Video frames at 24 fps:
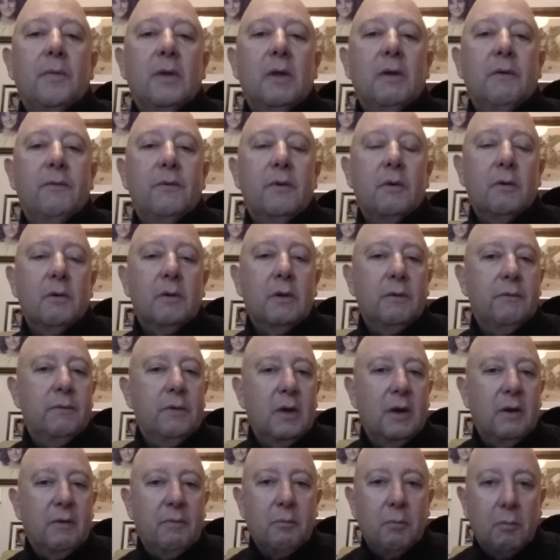If
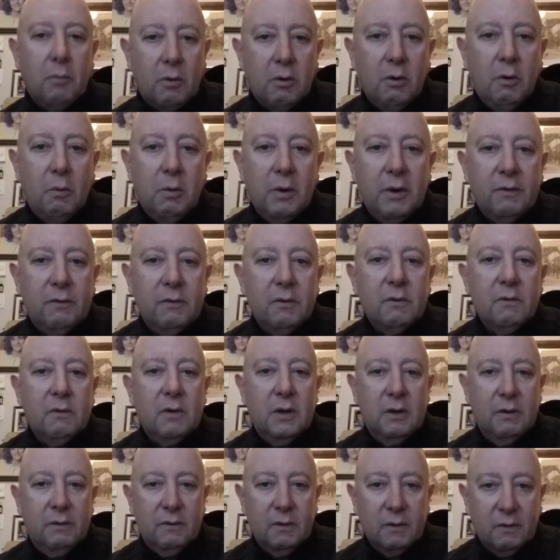you have more questions,
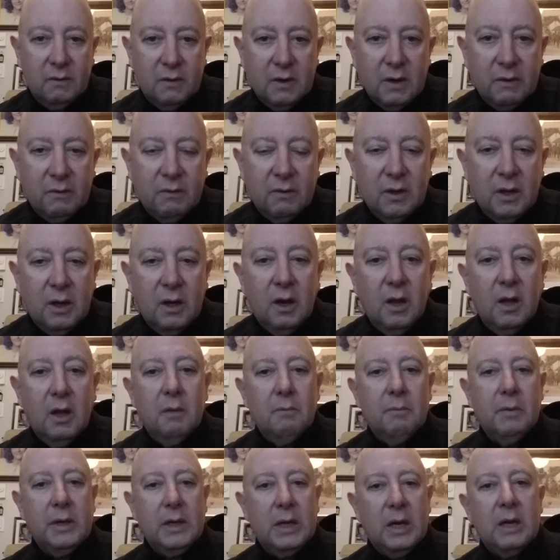let's discuss that.
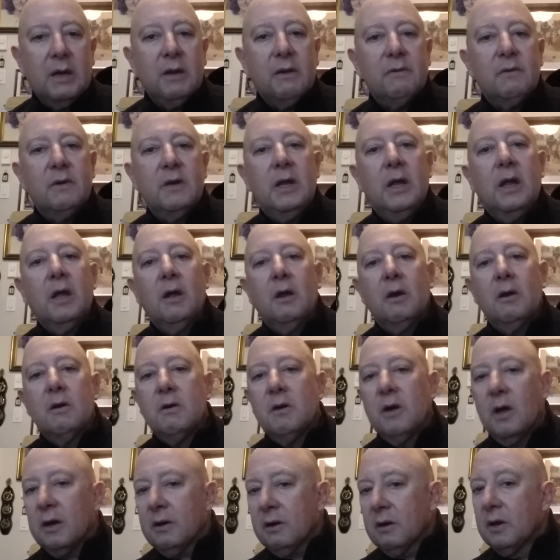But honestly,
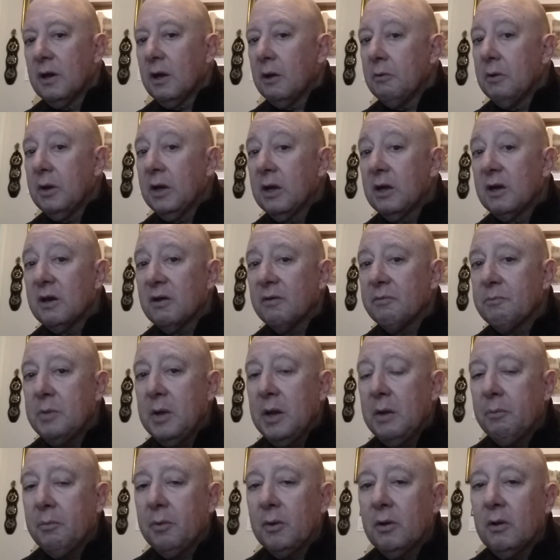not knowing enough
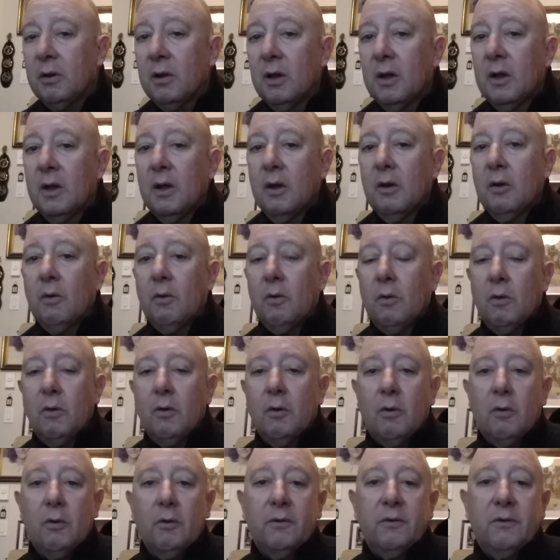people
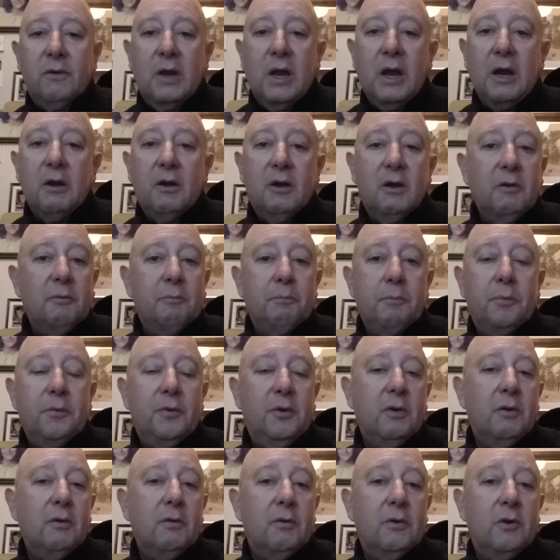or scared
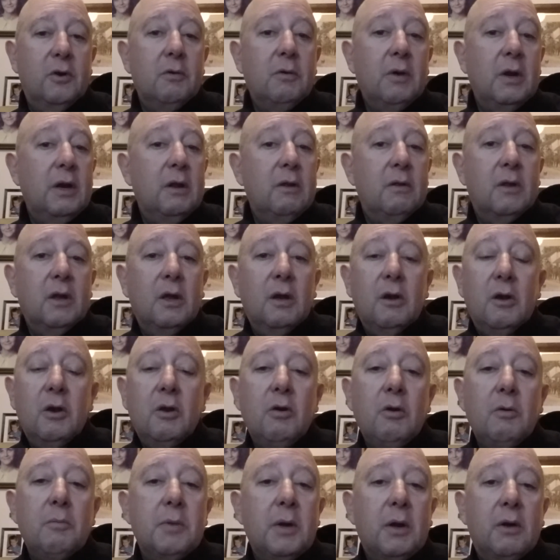to do anything
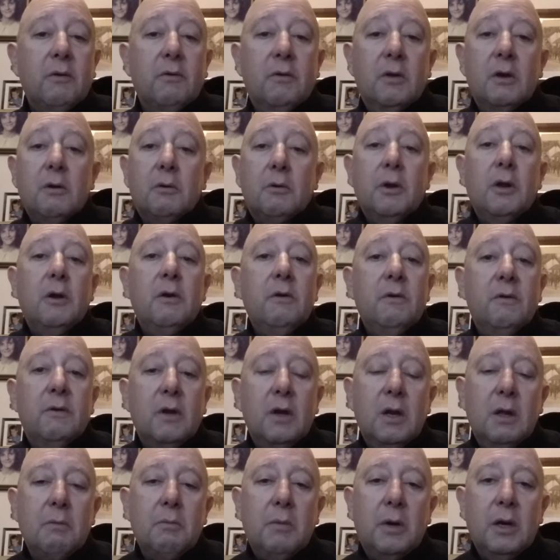new because you don't want to lose
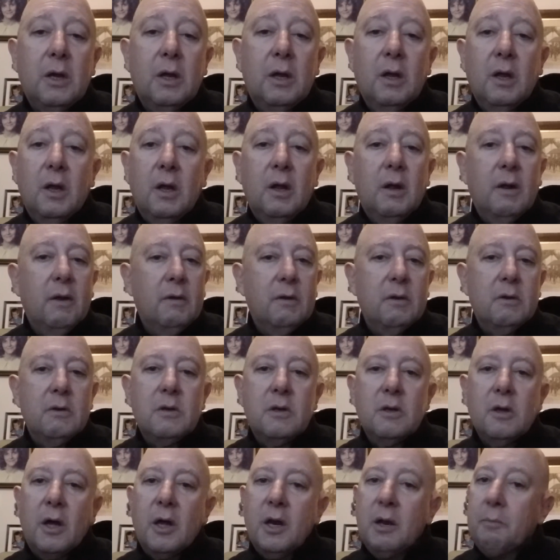any money,
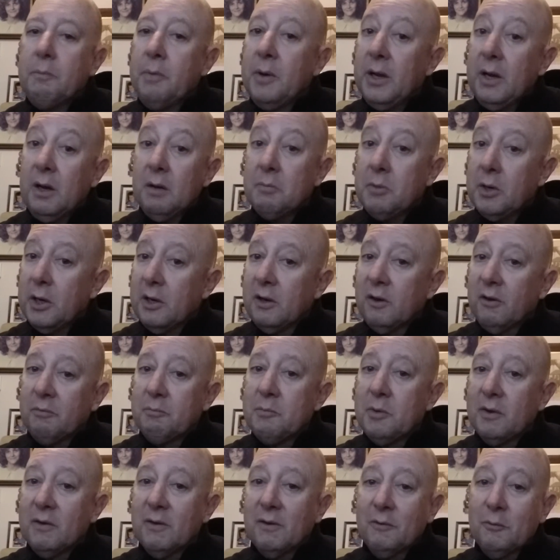not applicable in this
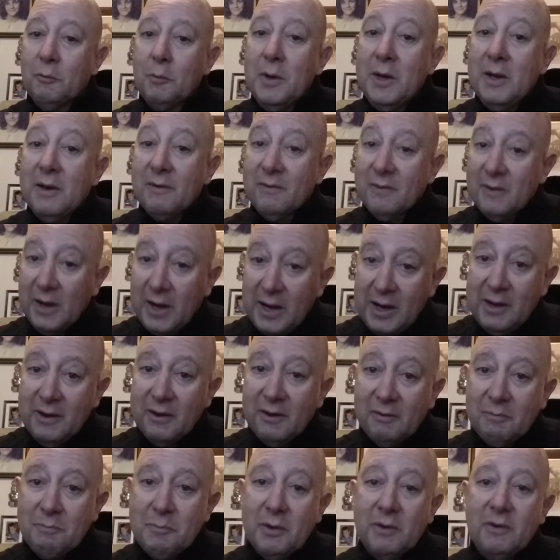business. We designed
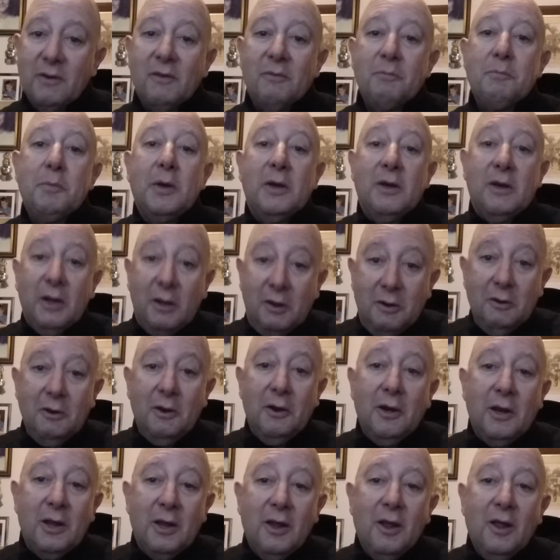this business
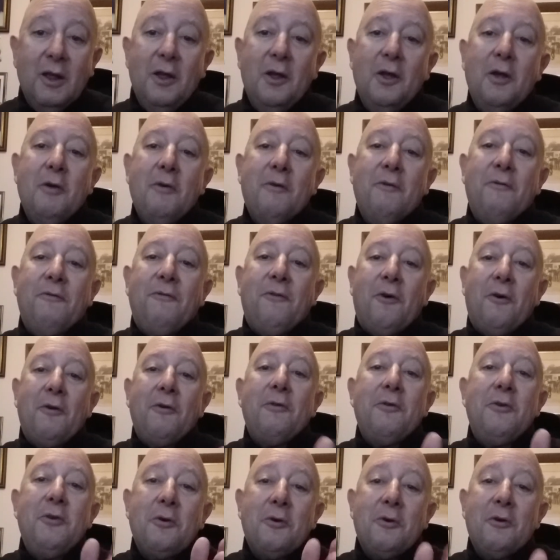particularly
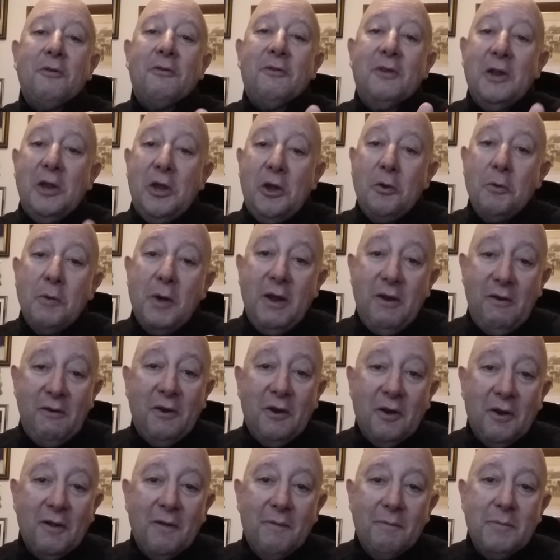for your
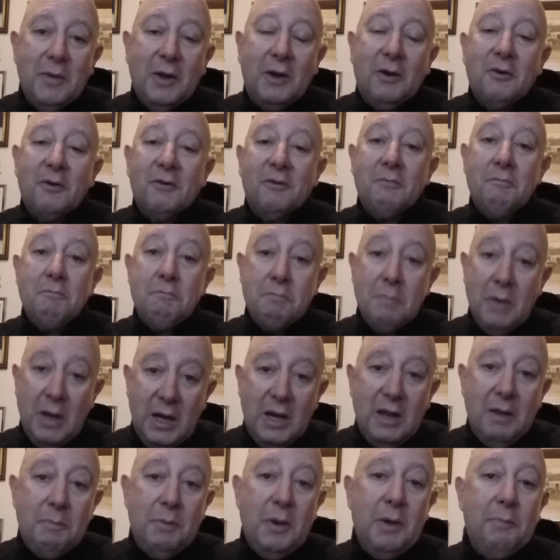situation, because
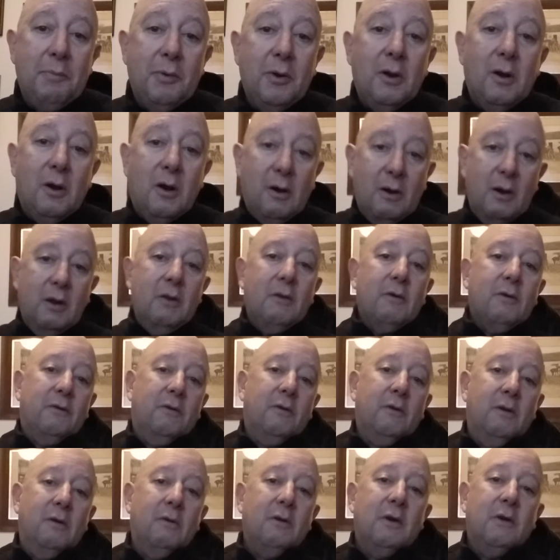many people are in your
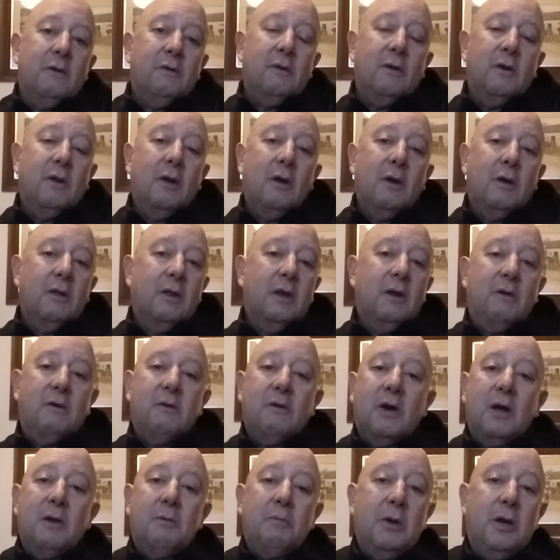situation. They've
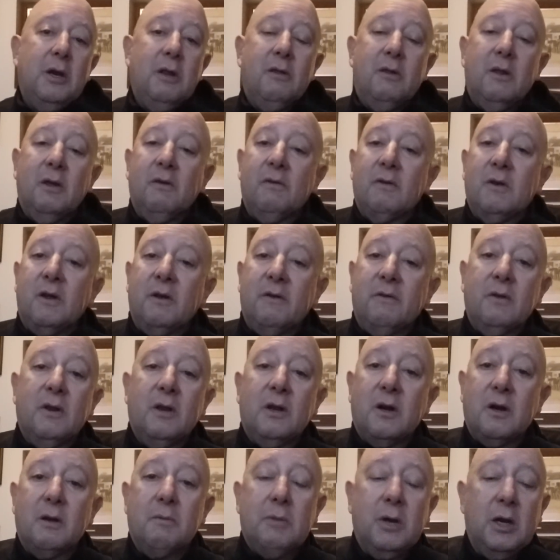tried many things, lost a
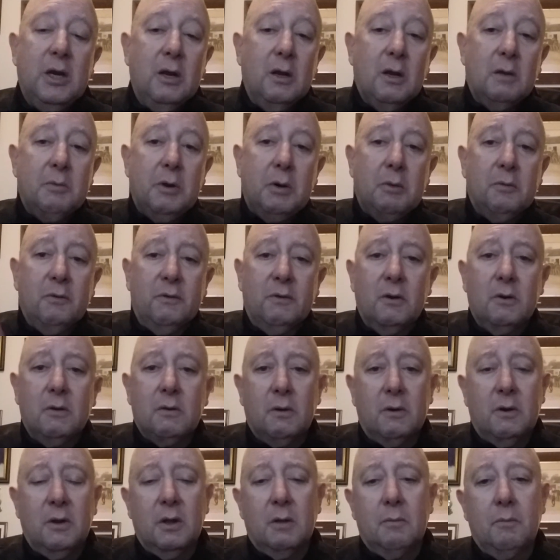lot of money, nobody wants to
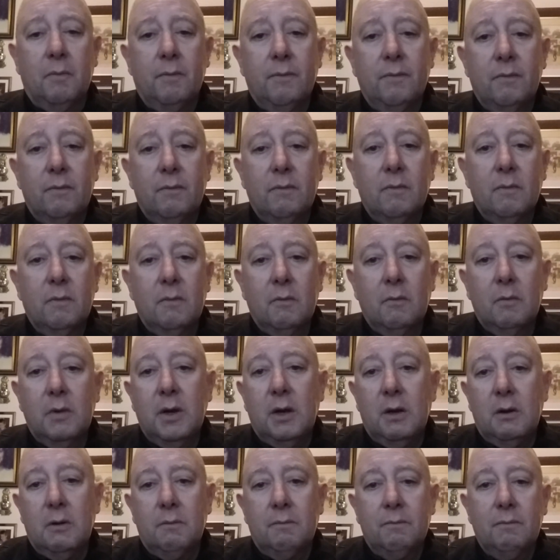talk to them. We
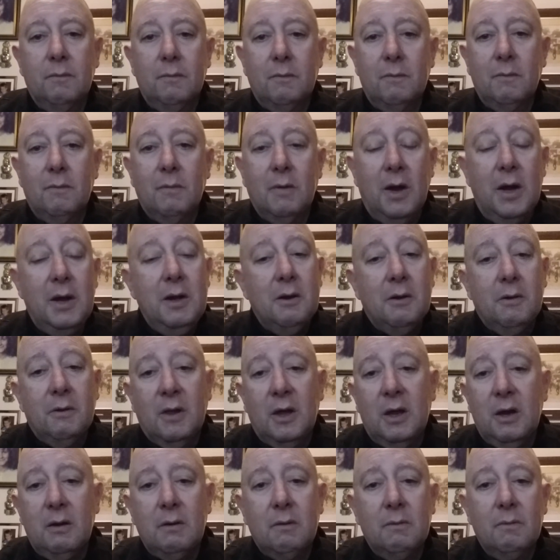know. I know
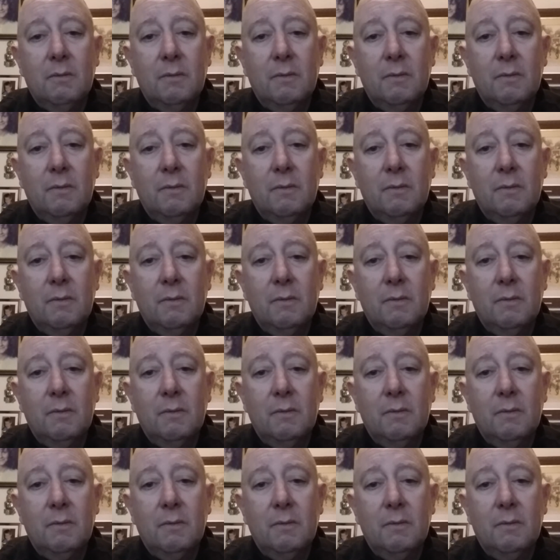that.